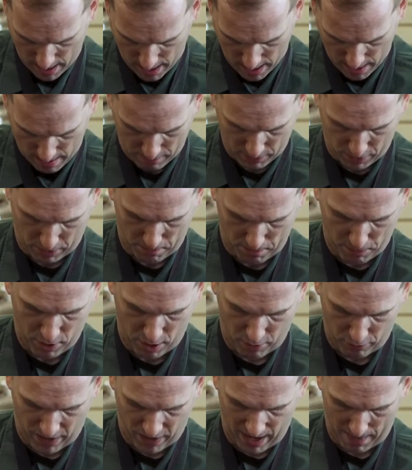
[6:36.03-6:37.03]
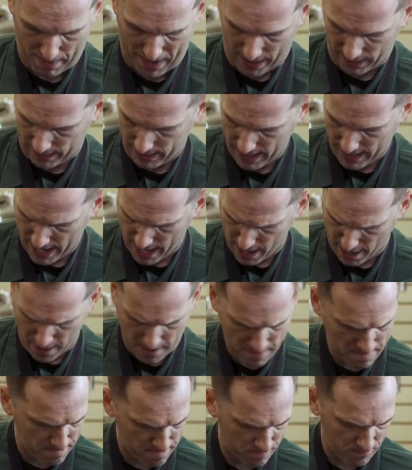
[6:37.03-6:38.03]
I'm going to put it right about
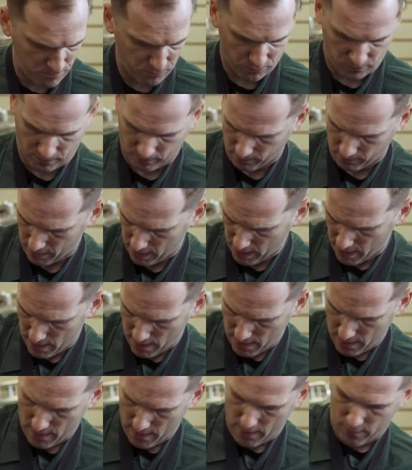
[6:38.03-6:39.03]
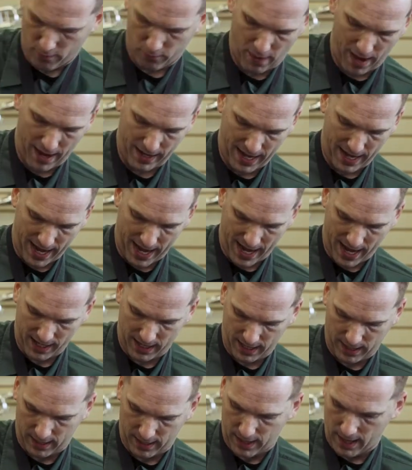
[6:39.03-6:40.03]
there. Right hand
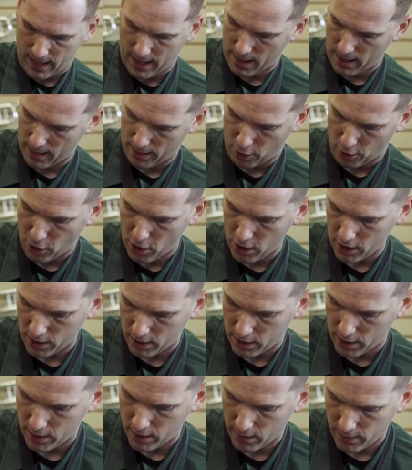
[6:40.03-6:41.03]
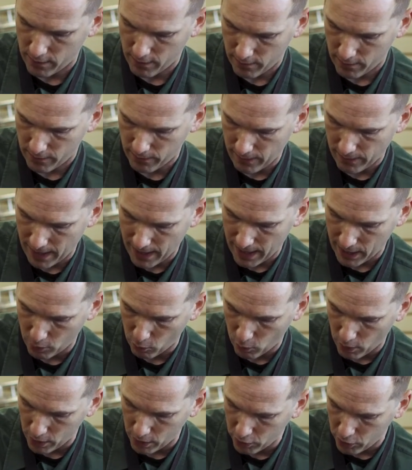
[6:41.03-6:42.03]
in the hook. Find
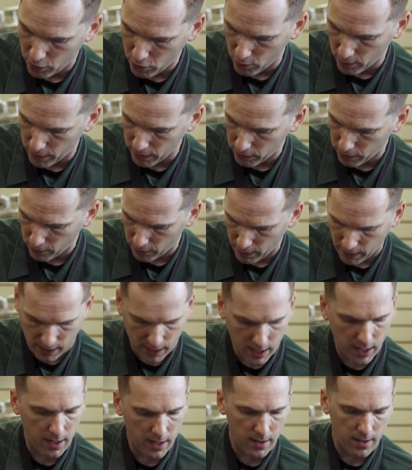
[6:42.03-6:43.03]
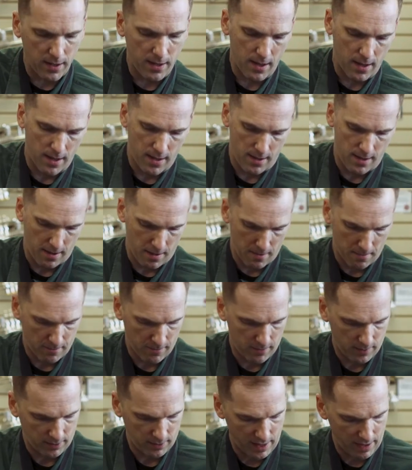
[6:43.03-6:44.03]
1, 2, and 3.
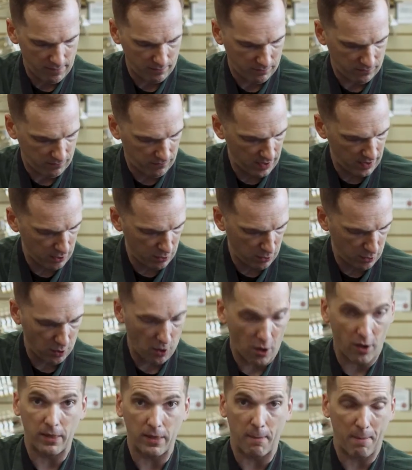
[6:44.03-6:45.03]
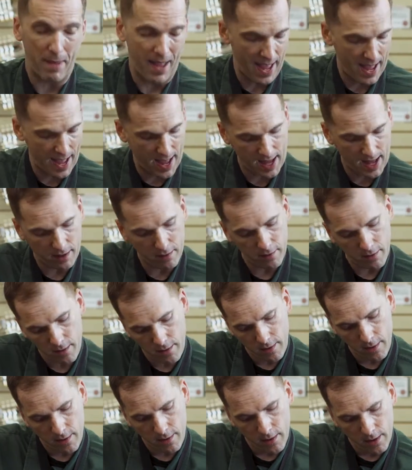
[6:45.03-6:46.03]
Left finger on the pad.
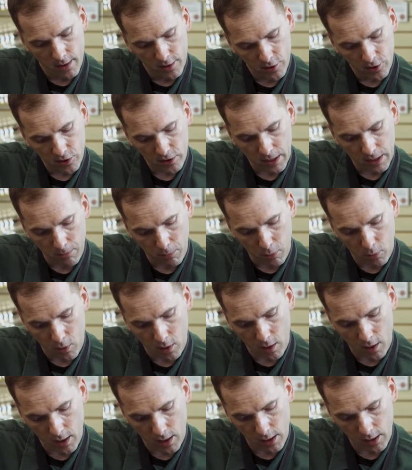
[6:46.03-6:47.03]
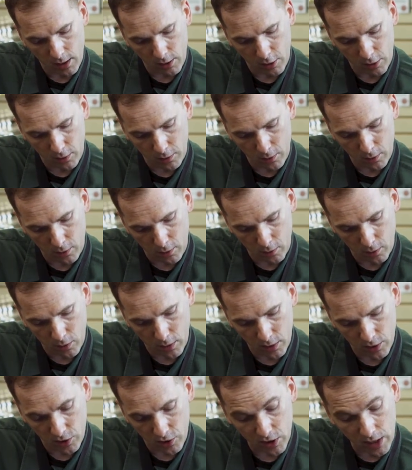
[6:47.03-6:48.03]
Skip 1, 2.
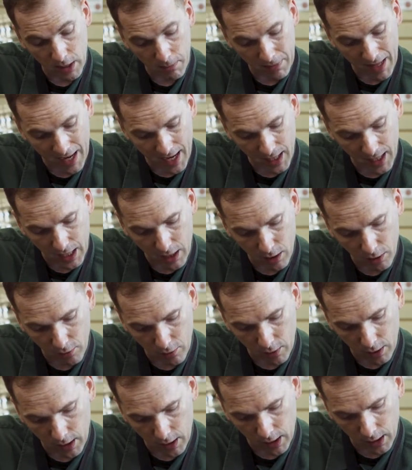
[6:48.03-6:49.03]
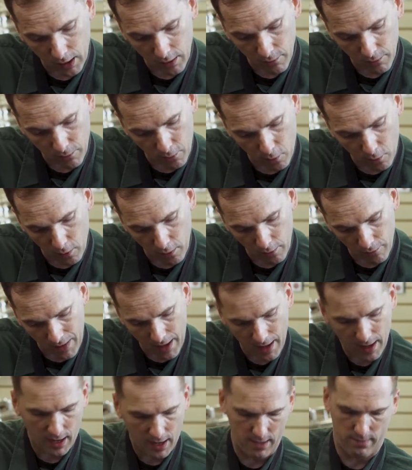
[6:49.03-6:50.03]
Skip tiny 3, 4,
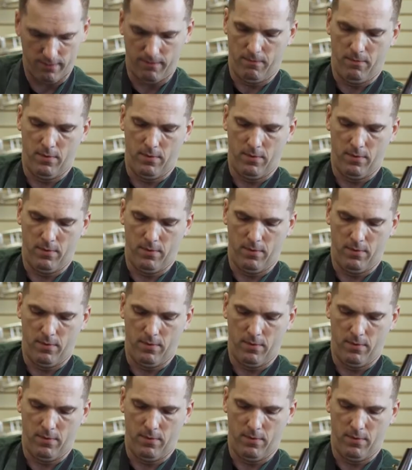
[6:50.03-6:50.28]
5. I'm